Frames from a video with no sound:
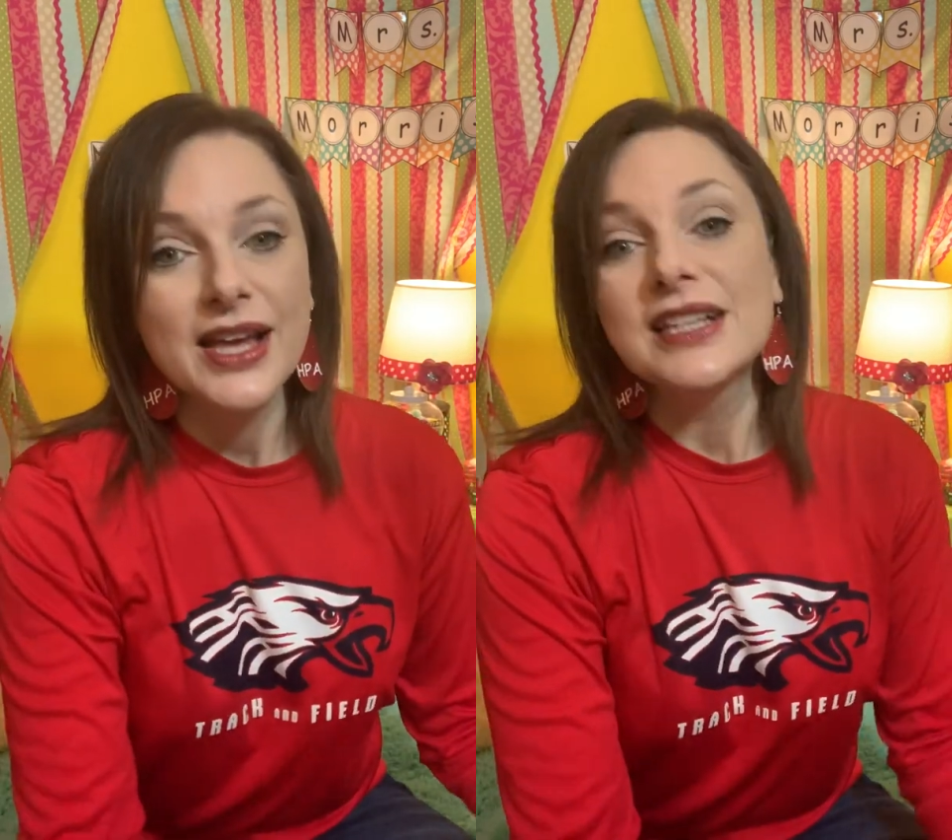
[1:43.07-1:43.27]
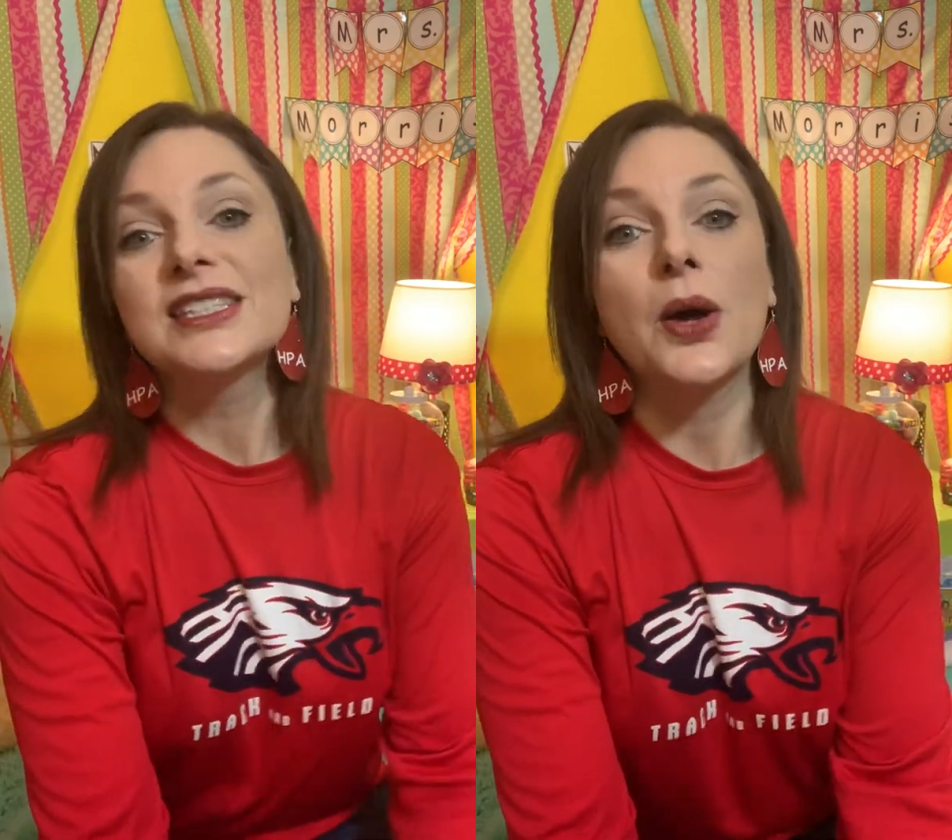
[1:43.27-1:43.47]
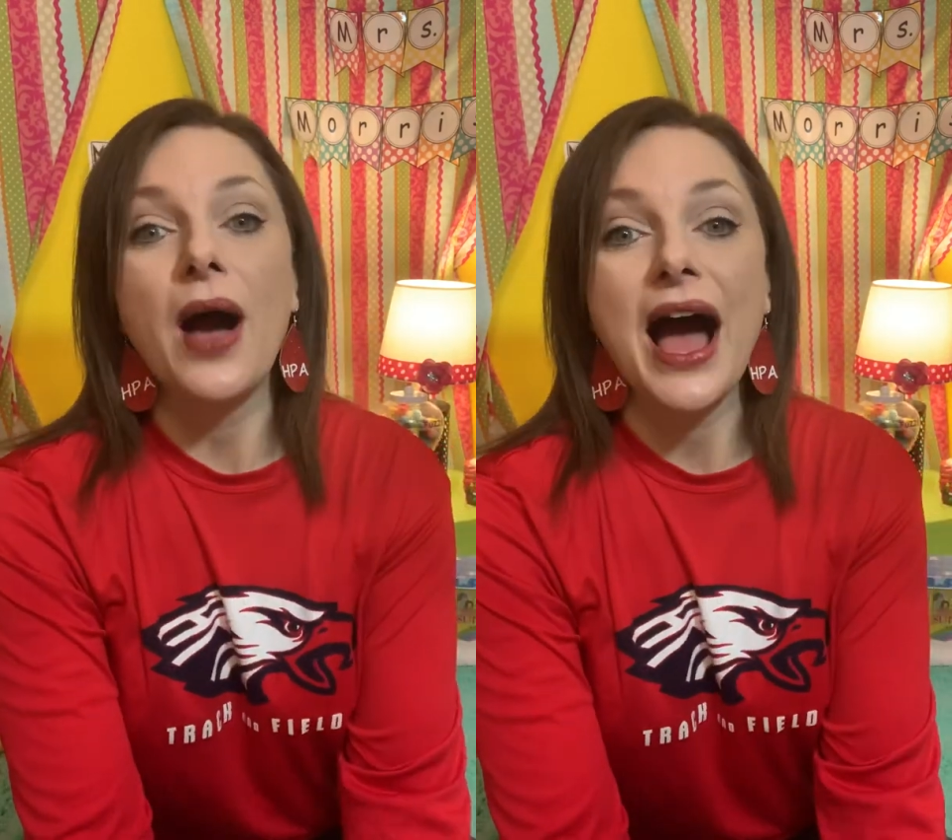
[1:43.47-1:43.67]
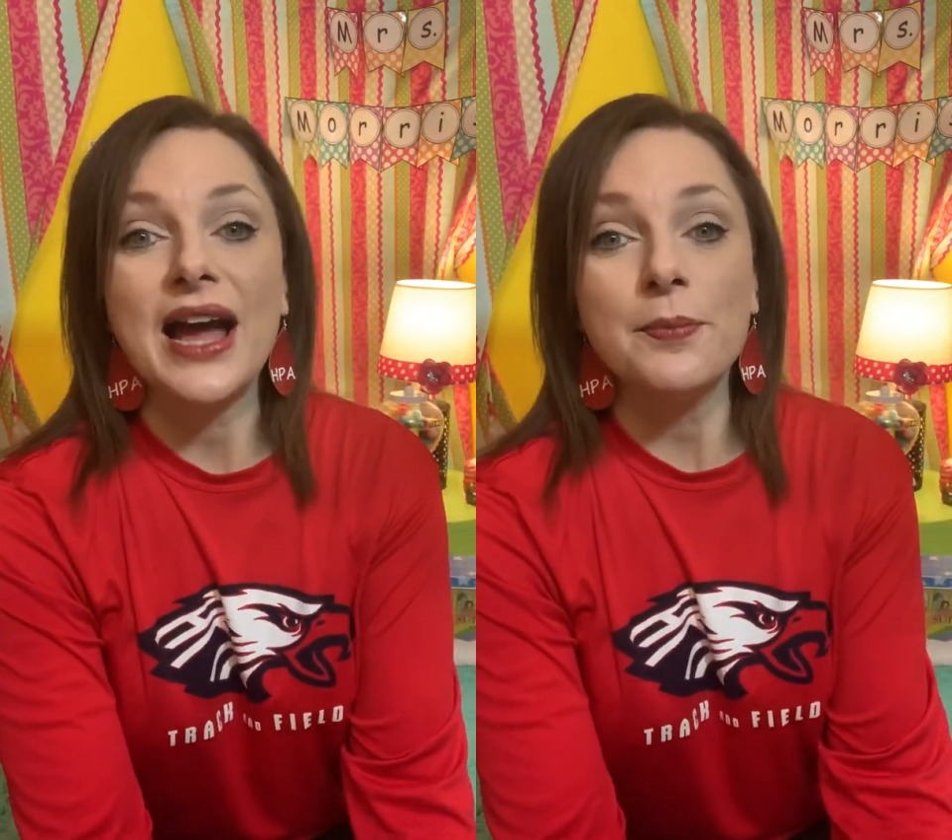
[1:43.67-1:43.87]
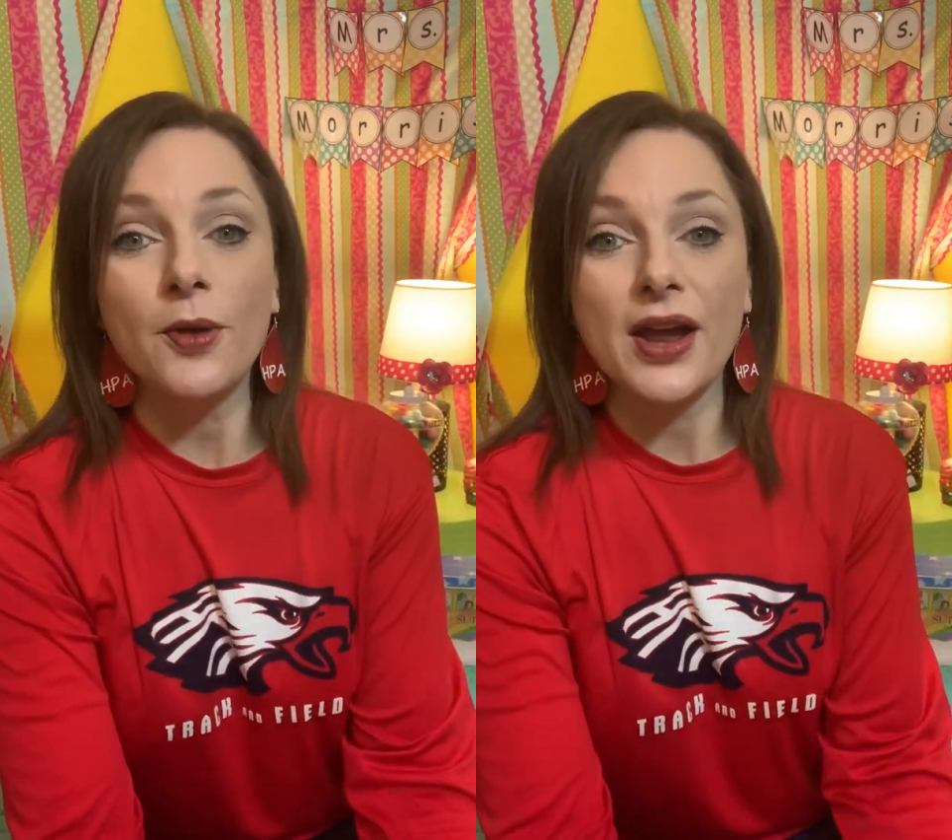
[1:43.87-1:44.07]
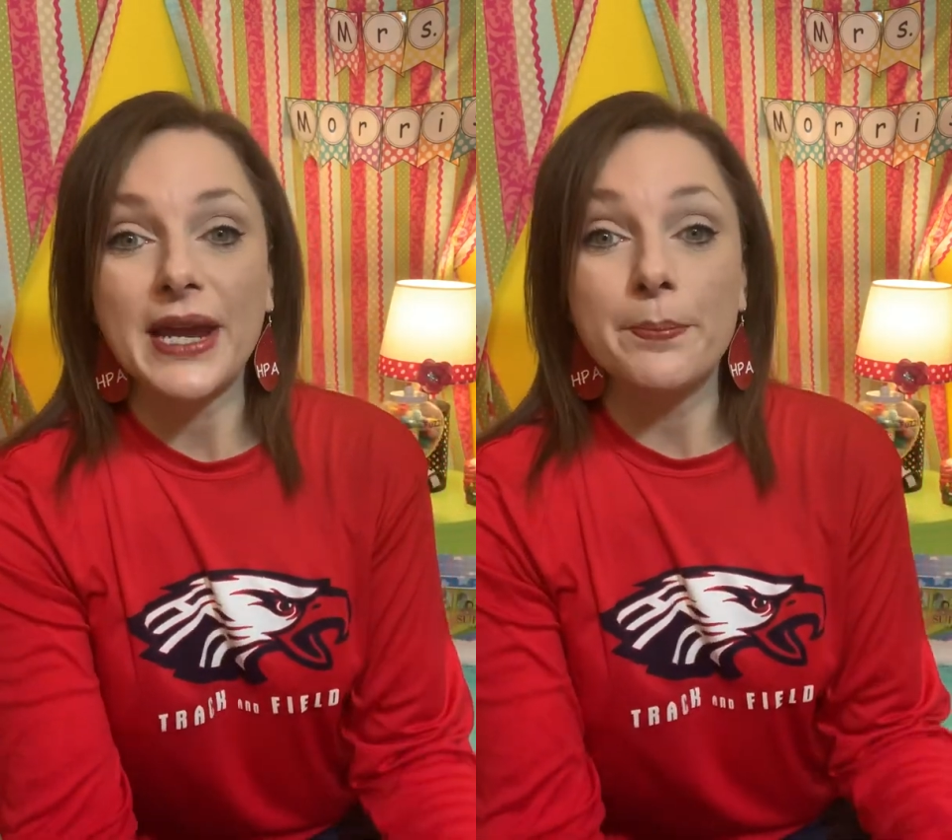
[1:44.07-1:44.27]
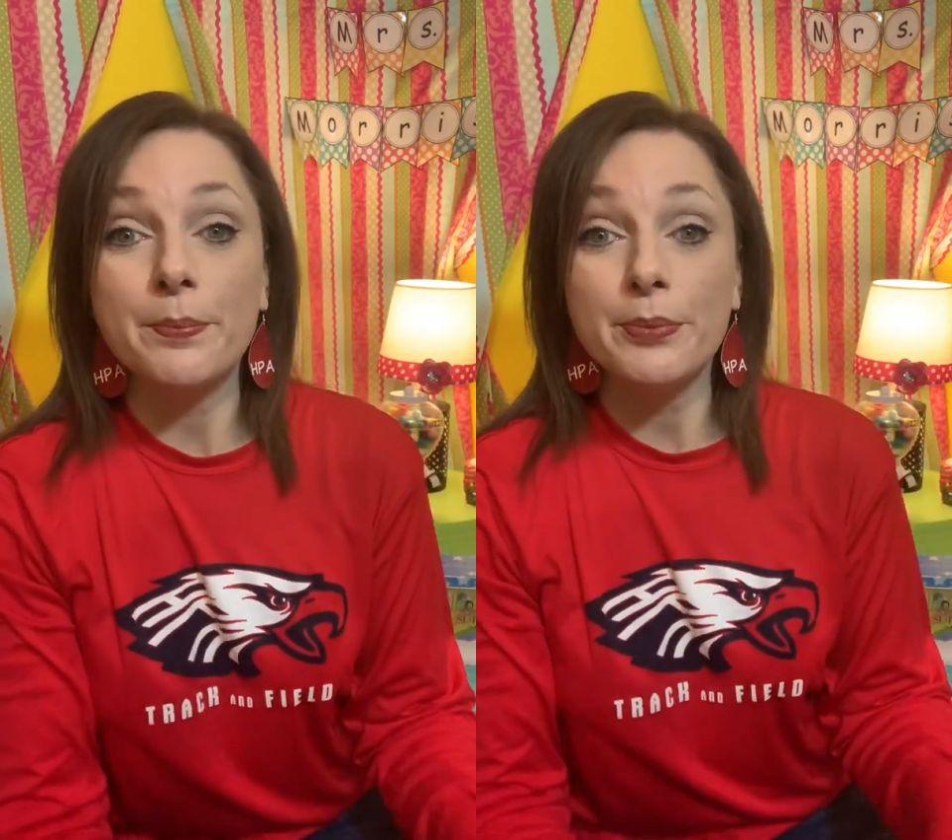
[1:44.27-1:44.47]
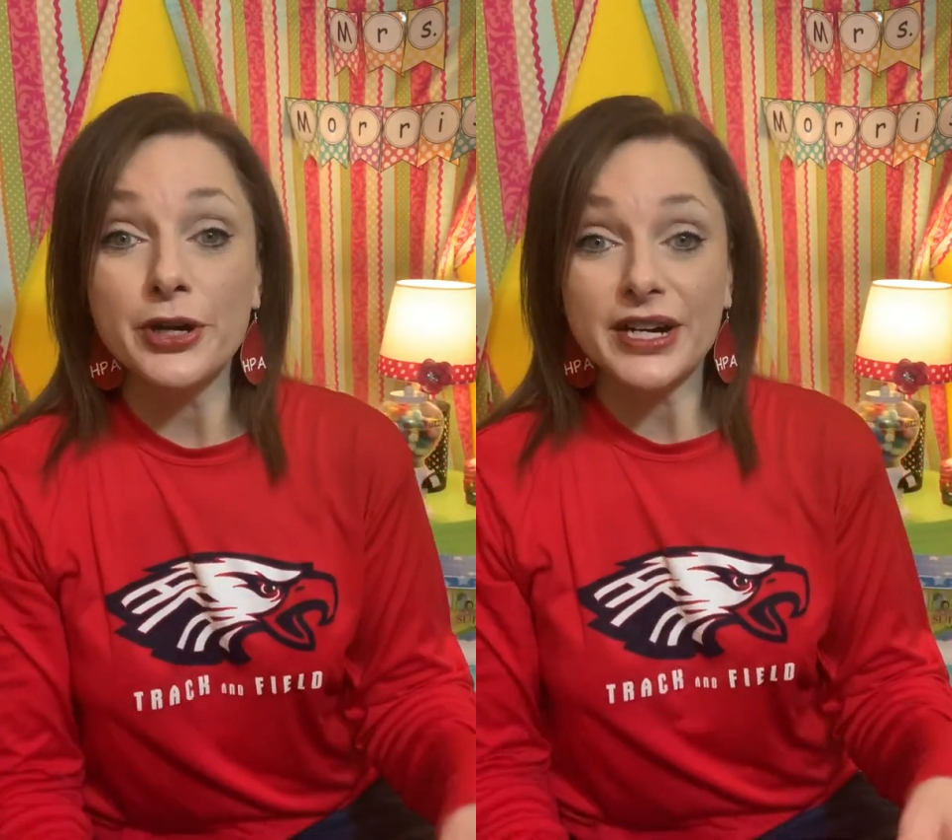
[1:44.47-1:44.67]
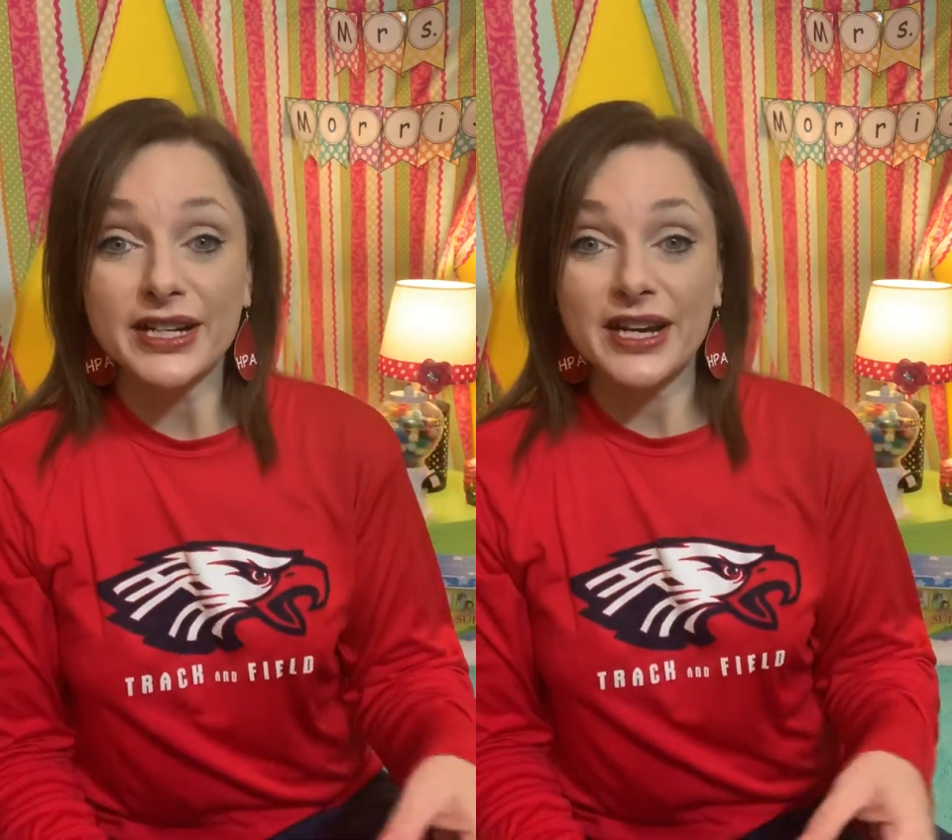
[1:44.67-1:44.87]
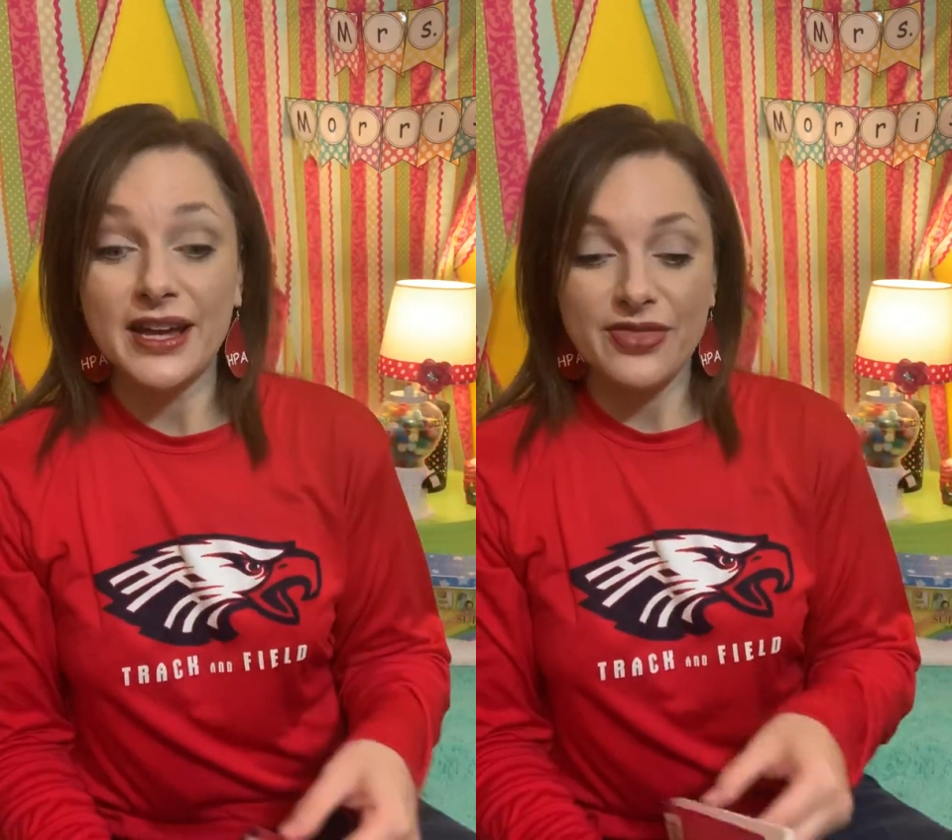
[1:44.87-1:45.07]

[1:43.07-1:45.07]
So I brought a book